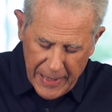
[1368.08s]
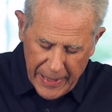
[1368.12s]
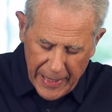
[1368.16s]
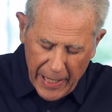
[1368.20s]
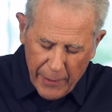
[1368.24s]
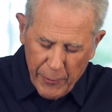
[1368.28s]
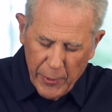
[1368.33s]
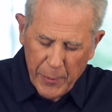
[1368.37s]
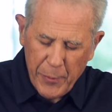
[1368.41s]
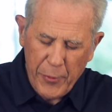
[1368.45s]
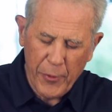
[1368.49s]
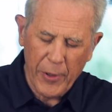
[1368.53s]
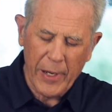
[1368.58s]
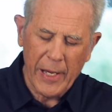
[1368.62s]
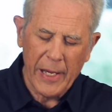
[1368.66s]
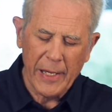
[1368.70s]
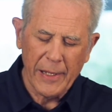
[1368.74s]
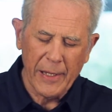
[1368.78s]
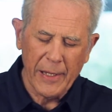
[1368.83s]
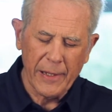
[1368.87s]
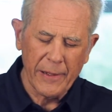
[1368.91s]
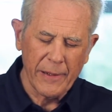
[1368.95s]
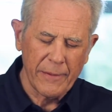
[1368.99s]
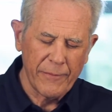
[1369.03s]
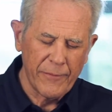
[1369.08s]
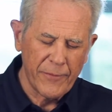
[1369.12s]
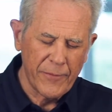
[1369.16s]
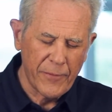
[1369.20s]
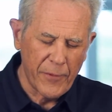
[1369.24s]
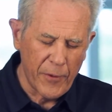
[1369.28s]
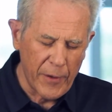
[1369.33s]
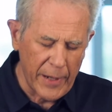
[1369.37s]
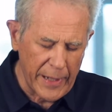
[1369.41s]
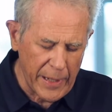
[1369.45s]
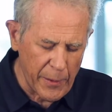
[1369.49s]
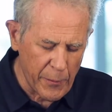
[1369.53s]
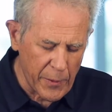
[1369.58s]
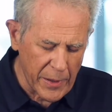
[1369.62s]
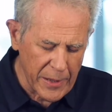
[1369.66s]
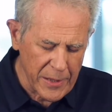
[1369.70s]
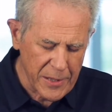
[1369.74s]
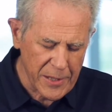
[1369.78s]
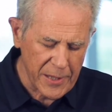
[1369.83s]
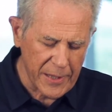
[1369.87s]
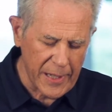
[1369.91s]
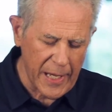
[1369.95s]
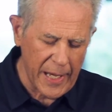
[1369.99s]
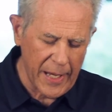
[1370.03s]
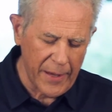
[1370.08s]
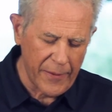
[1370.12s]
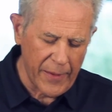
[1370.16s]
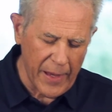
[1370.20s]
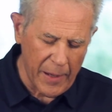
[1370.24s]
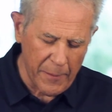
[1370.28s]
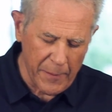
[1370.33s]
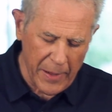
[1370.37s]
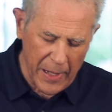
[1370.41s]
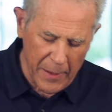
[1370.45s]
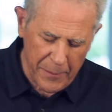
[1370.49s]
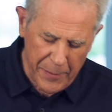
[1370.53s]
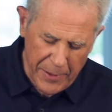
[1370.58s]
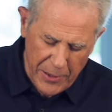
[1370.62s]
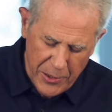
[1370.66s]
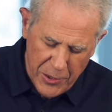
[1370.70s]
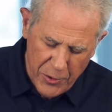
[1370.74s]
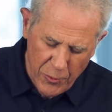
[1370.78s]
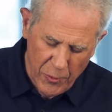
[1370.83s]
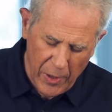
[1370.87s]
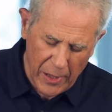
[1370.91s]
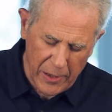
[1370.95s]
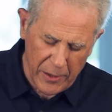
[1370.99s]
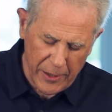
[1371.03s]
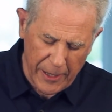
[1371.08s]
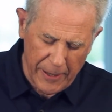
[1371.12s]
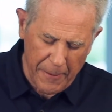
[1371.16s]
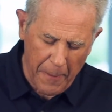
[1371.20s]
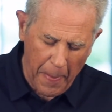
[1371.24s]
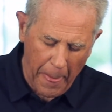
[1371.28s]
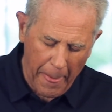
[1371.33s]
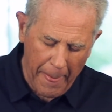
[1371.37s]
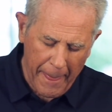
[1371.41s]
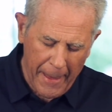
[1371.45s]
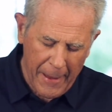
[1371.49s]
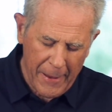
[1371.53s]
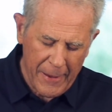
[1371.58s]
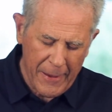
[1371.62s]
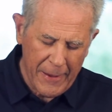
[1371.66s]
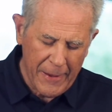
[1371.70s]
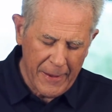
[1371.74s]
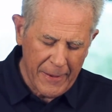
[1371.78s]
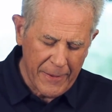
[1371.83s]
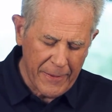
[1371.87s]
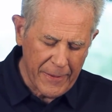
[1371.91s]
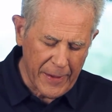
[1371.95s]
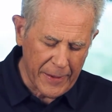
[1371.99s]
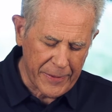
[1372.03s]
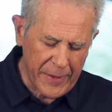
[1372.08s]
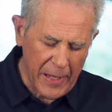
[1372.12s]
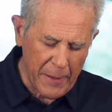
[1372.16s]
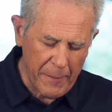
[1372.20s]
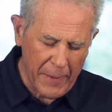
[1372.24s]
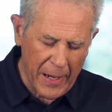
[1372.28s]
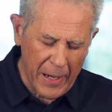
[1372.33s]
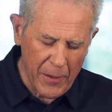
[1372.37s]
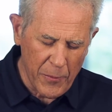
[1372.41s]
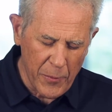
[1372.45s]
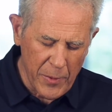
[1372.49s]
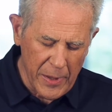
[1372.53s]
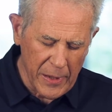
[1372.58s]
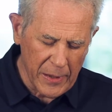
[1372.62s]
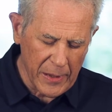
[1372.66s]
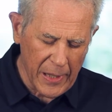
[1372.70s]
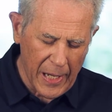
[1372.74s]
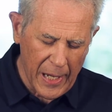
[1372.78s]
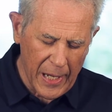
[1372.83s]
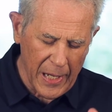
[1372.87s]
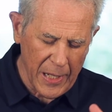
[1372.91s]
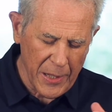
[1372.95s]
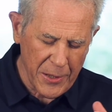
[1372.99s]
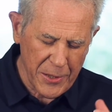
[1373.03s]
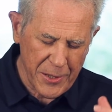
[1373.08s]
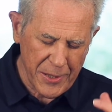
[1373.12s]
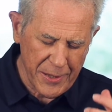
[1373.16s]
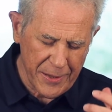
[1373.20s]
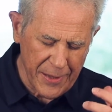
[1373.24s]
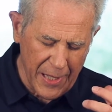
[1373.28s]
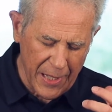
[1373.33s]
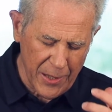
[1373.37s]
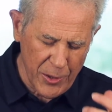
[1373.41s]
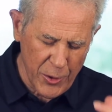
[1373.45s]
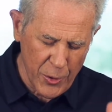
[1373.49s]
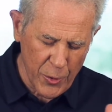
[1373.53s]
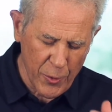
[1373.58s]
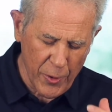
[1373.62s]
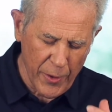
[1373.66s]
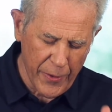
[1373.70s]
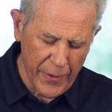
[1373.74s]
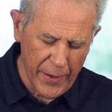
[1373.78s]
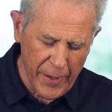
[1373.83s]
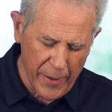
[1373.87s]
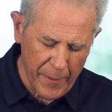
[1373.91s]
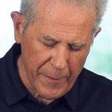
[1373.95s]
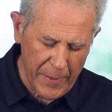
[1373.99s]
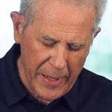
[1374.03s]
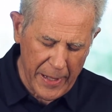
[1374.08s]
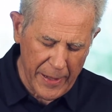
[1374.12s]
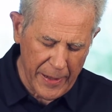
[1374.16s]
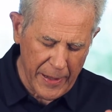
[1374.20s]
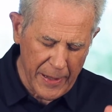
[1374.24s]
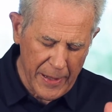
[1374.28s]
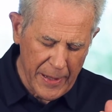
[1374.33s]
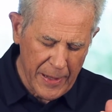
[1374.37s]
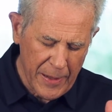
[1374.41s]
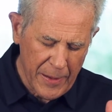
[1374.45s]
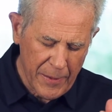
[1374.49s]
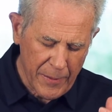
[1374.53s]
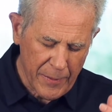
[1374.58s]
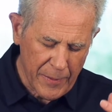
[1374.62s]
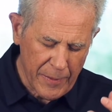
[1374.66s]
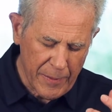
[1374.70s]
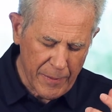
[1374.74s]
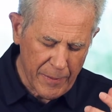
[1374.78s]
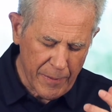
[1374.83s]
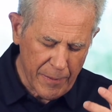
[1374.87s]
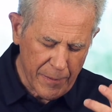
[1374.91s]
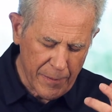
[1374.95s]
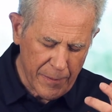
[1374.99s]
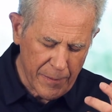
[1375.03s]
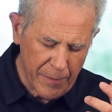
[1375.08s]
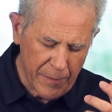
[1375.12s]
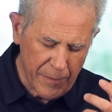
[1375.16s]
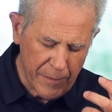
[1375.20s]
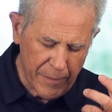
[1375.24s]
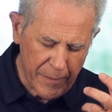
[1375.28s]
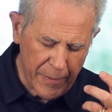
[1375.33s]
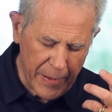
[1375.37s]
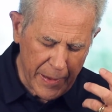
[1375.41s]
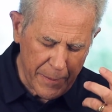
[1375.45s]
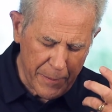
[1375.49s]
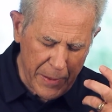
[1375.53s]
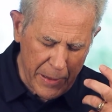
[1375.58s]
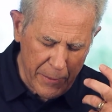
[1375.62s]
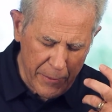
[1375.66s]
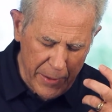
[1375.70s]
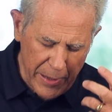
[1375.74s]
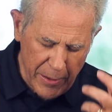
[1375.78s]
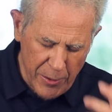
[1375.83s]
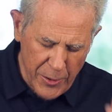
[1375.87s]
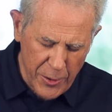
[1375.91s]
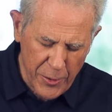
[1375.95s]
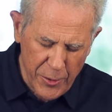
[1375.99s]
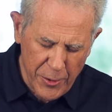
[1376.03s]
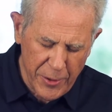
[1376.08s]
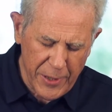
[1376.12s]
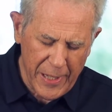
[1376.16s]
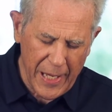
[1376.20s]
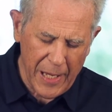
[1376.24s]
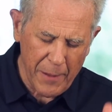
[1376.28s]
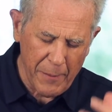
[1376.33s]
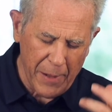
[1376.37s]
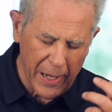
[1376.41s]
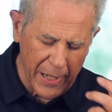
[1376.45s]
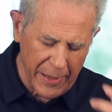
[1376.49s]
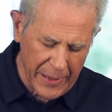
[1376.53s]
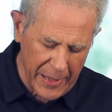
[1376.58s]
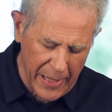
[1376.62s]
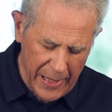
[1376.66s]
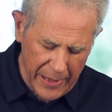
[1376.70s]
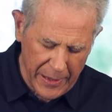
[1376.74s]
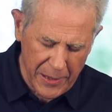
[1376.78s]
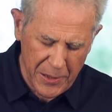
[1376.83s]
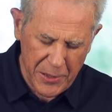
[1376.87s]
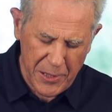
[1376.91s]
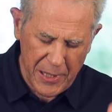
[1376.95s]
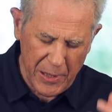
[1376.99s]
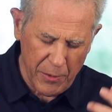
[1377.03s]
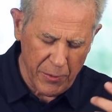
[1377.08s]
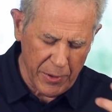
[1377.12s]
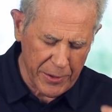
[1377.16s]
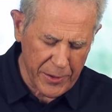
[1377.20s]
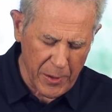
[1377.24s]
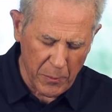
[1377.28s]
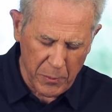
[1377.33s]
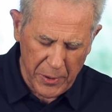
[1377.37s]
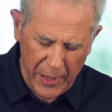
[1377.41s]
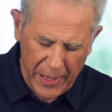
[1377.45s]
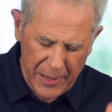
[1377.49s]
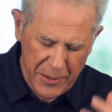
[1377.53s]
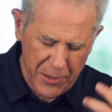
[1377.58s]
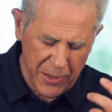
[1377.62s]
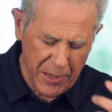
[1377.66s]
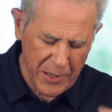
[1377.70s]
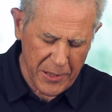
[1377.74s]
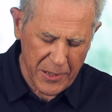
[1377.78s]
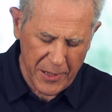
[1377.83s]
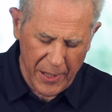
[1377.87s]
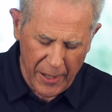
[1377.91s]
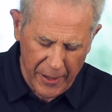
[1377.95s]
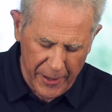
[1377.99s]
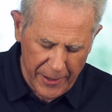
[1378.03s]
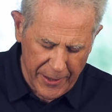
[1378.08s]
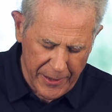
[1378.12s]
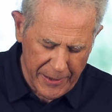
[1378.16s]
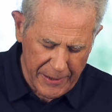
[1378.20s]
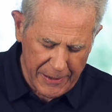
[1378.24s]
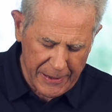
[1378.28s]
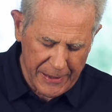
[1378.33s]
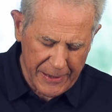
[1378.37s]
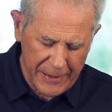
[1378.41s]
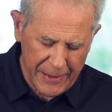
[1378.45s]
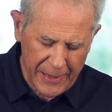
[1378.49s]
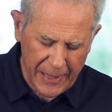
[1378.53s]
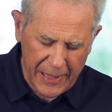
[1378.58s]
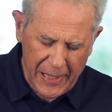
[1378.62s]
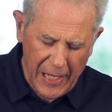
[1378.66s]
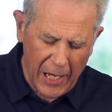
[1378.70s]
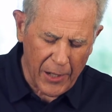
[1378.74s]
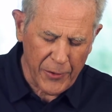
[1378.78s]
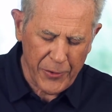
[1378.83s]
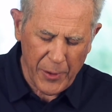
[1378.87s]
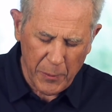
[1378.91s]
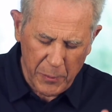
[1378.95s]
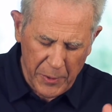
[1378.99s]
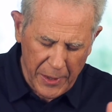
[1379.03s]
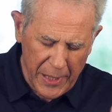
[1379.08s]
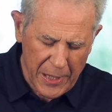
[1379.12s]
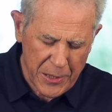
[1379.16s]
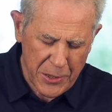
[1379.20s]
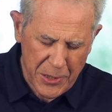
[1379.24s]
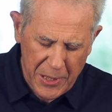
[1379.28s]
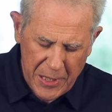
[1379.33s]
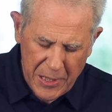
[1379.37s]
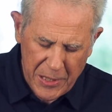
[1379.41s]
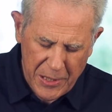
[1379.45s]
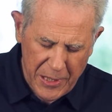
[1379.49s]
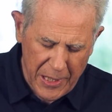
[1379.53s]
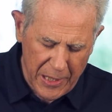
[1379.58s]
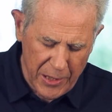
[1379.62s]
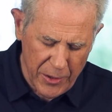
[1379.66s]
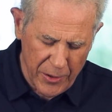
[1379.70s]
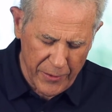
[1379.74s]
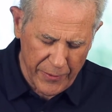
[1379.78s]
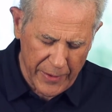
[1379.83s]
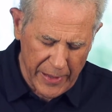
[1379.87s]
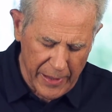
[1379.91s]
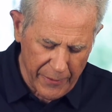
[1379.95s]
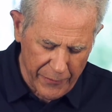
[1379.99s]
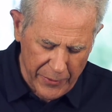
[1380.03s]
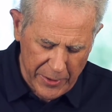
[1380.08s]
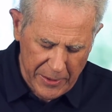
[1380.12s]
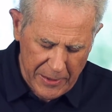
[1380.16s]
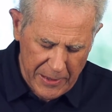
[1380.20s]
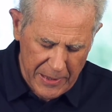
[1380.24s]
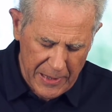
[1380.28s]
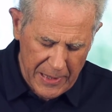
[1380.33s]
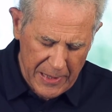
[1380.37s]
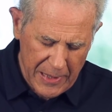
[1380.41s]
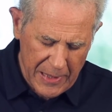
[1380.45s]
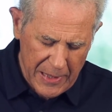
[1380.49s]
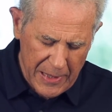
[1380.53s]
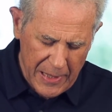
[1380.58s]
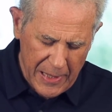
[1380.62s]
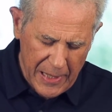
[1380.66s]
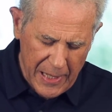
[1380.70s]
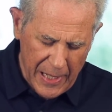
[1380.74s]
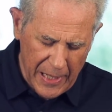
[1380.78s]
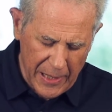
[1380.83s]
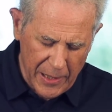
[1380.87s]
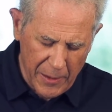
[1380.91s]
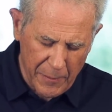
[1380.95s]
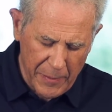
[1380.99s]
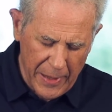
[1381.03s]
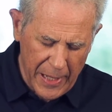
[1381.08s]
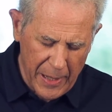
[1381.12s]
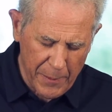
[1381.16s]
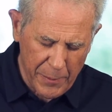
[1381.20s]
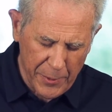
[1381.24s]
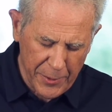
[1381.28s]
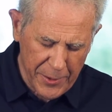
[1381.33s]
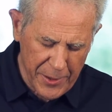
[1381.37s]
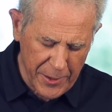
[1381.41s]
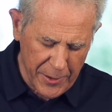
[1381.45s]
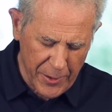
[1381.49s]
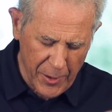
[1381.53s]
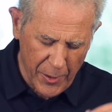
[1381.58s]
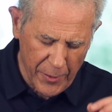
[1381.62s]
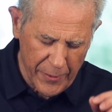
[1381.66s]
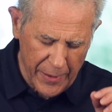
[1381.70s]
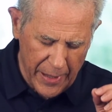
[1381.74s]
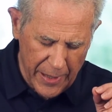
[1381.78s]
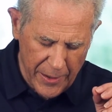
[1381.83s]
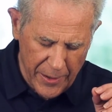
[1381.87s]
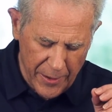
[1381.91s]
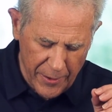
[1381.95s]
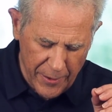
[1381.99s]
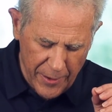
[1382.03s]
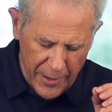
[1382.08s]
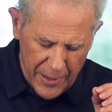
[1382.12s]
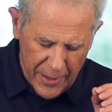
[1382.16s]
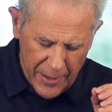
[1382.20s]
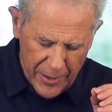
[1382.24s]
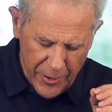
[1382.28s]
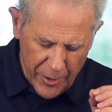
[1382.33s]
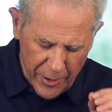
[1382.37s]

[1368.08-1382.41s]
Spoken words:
And I would pray for anyone today that might be struggling, that they might realize that you're there. May they be renewed day by day to see what the blessings are, to count the blessings that you've given, and to be able to know that your